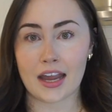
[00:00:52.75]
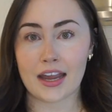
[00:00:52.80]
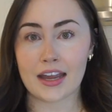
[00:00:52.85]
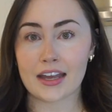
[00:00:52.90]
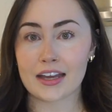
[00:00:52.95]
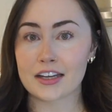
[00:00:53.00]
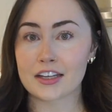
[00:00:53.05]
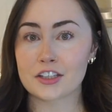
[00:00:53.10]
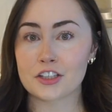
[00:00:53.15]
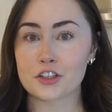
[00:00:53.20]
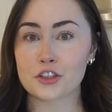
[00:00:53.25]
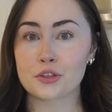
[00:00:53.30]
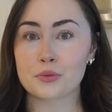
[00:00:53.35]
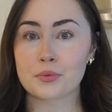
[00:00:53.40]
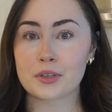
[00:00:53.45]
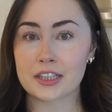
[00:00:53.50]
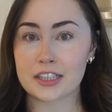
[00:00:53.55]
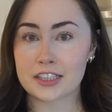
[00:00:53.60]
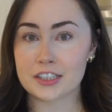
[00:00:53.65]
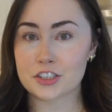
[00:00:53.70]
And you
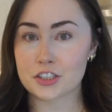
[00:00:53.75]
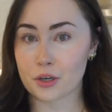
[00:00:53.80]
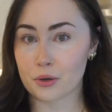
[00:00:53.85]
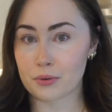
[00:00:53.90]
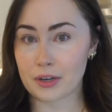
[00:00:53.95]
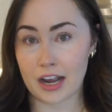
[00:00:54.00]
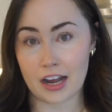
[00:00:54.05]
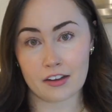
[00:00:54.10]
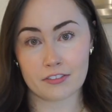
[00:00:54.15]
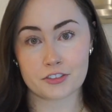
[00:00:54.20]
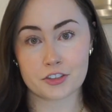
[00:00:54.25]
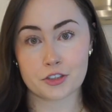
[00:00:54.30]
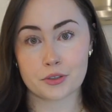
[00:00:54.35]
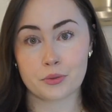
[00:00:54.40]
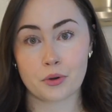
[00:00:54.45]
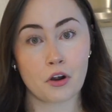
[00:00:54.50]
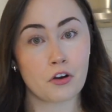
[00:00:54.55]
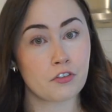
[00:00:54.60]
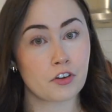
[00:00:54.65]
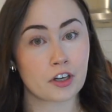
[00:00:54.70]
really don't have to
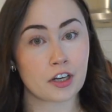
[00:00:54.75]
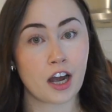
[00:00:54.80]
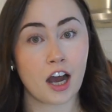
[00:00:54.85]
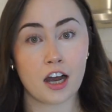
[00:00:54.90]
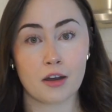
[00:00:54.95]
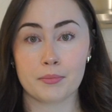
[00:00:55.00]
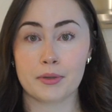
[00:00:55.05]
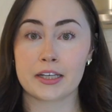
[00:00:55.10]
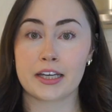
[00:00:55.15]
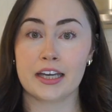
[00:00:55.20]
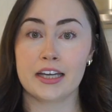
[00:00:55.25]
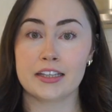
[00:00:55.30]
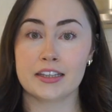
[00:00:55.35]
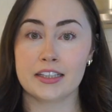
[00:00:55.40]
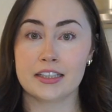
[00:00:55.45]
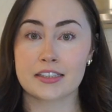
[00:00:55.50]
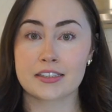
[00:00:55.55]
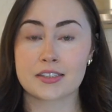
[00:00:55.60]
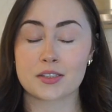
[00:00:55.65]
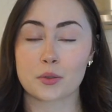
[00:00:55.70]
overcomplicate
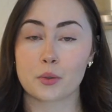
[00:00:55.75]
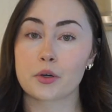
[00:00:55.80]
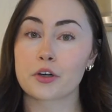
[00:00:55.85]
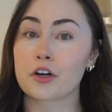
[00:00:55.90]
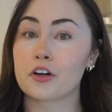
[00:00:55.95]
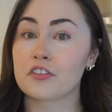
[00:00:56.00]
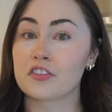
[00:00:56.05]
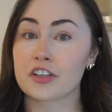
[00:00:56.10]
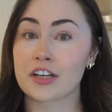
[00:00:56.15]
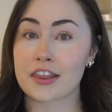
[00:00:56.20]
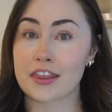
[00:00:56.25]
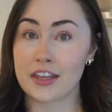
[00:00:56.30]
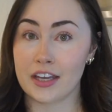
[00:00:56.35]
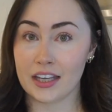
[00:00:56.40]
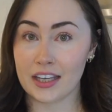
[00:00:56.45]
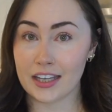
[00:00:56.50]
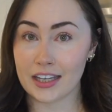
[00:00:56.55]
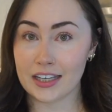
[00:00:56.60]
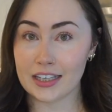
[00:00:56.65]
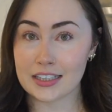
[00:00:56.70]
this or
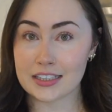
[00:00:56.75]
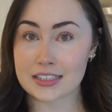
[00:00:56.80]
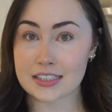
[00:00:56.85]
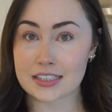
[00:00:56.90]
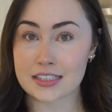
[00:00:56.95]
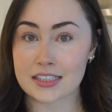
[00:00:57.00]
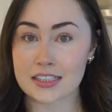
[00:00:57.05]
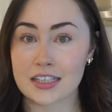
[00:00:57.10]
overthink it.